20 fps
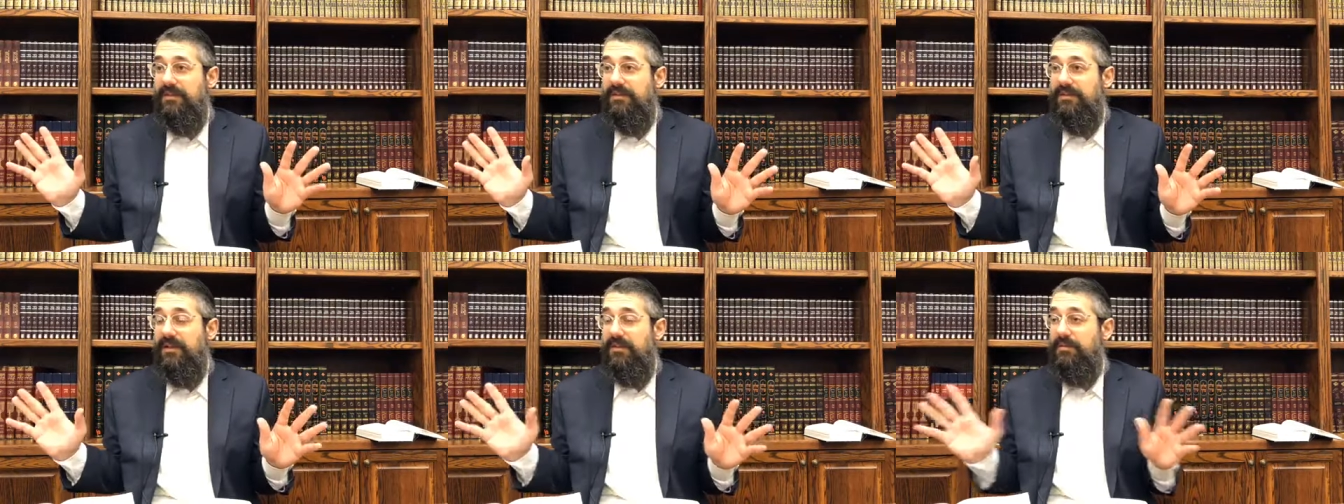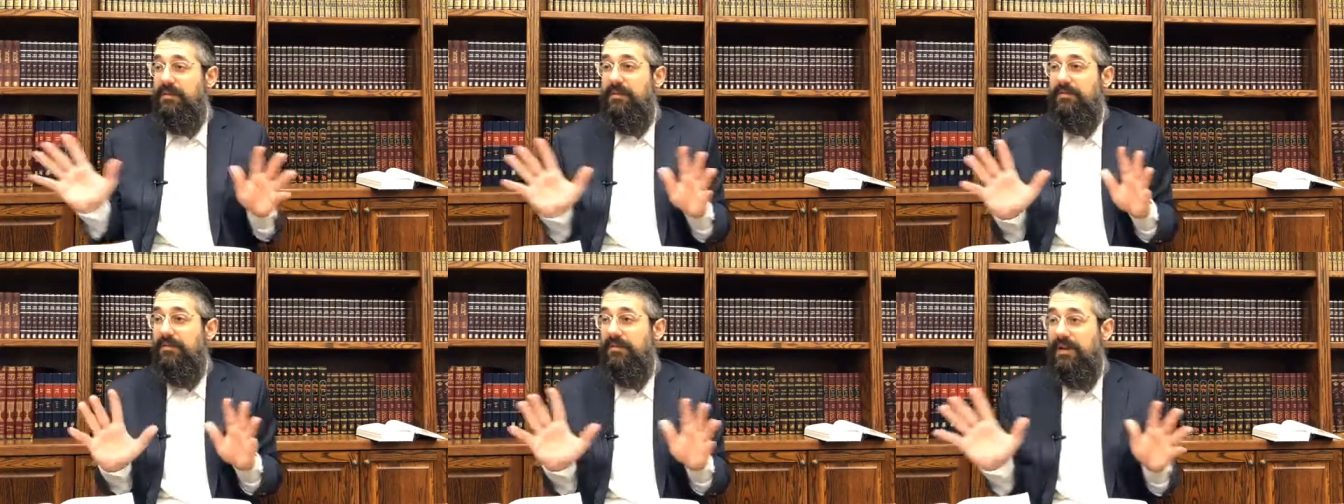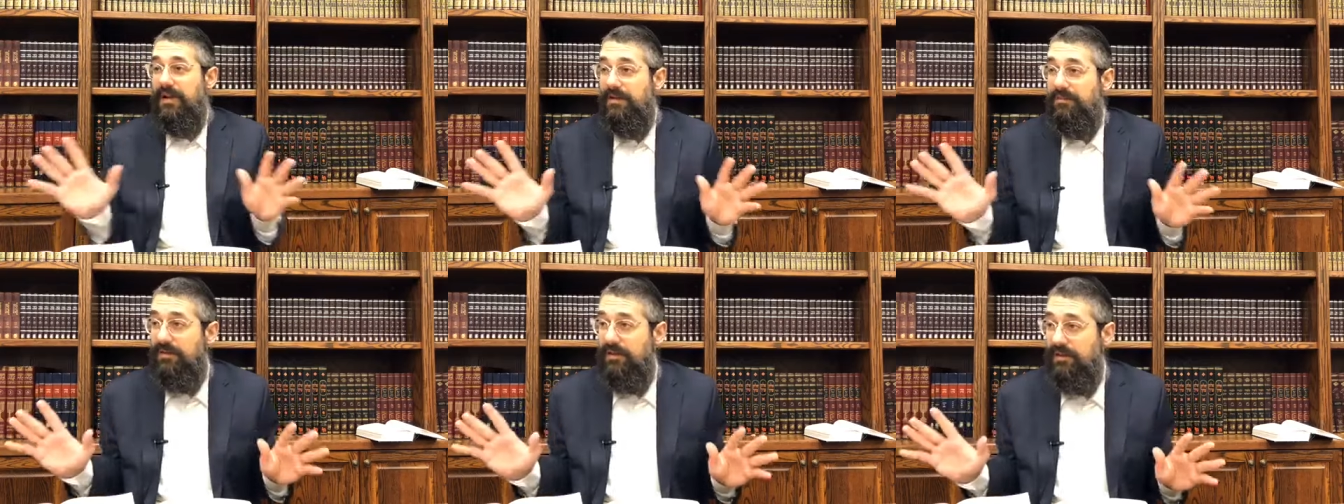There are people,
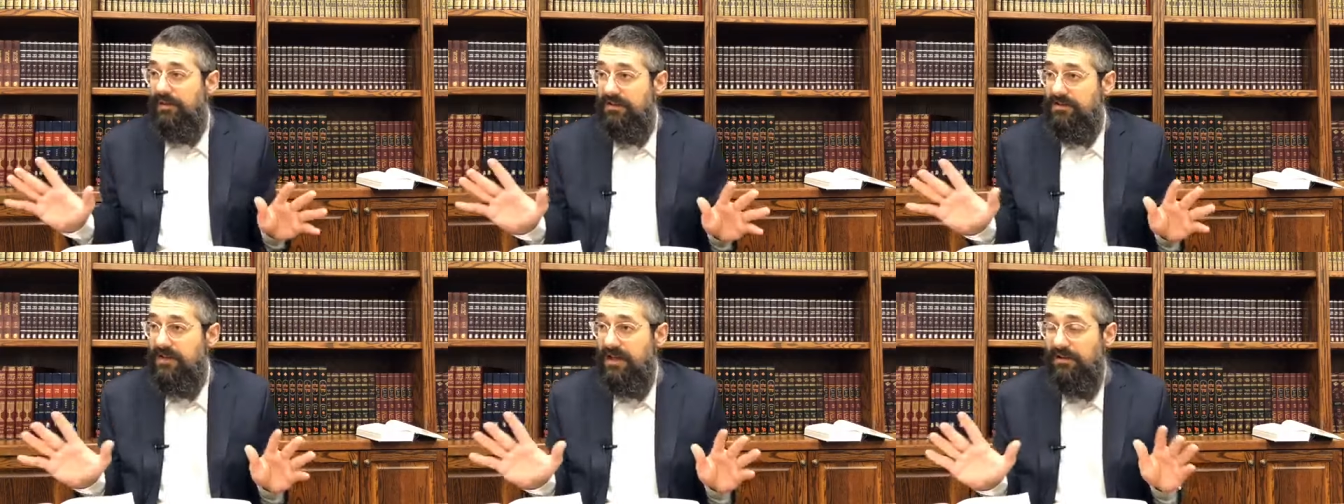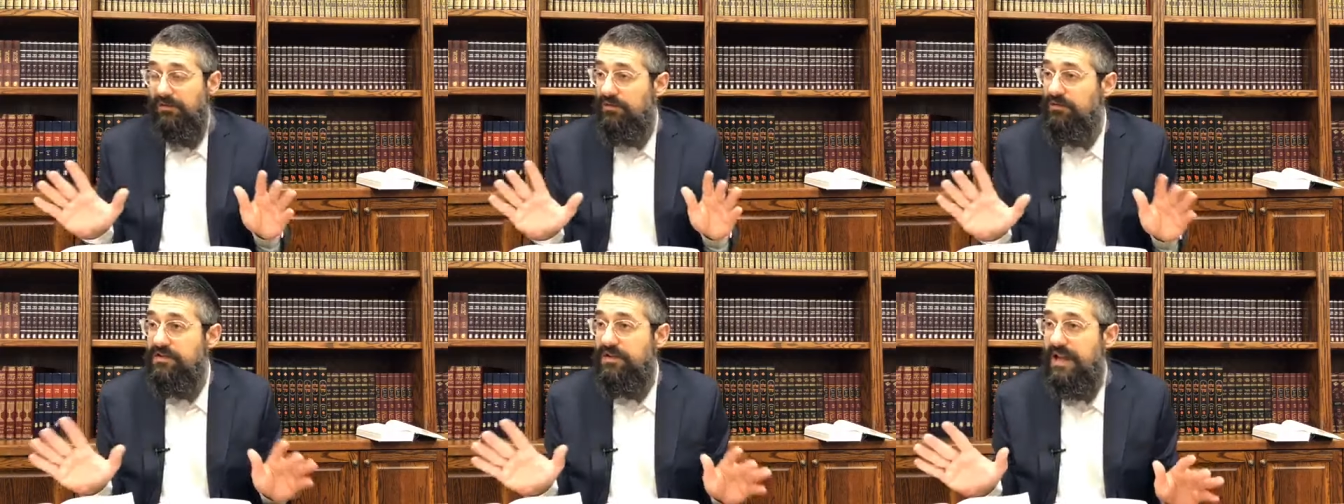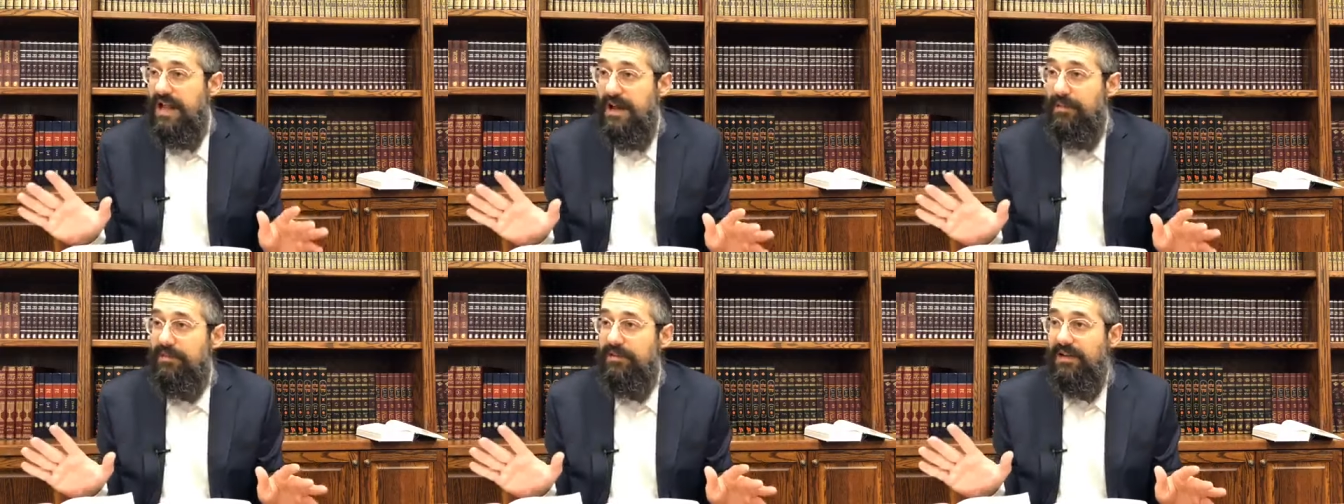Rachmana litzlan, who lose
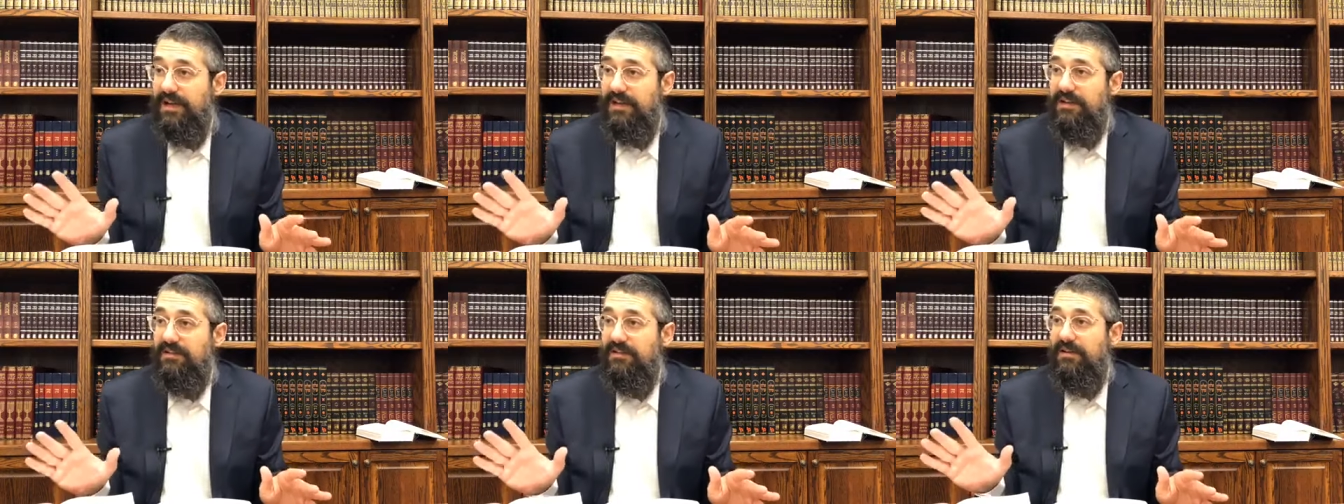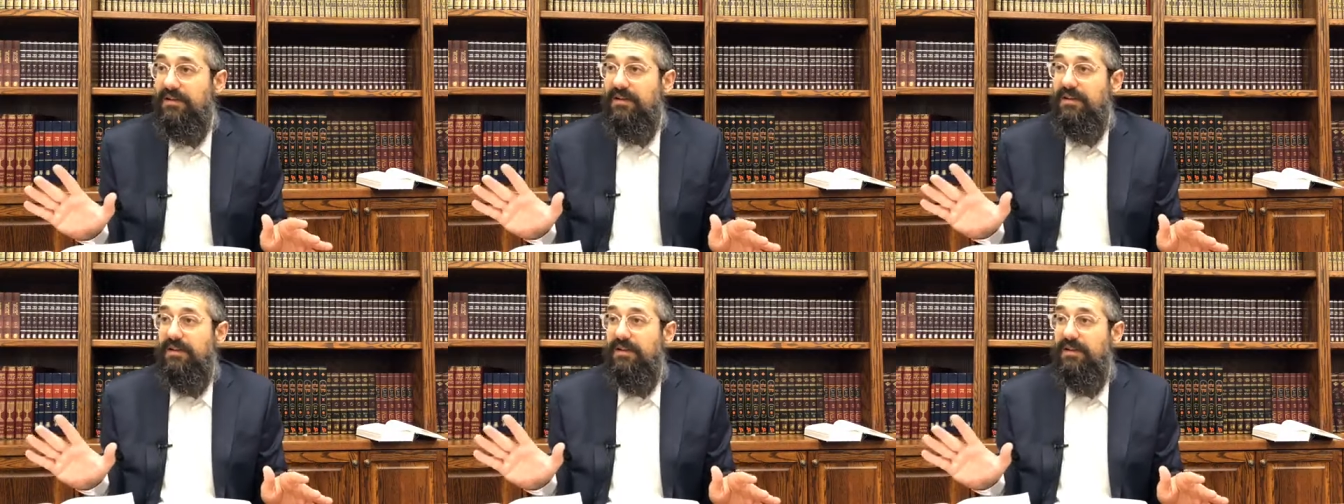an appetite,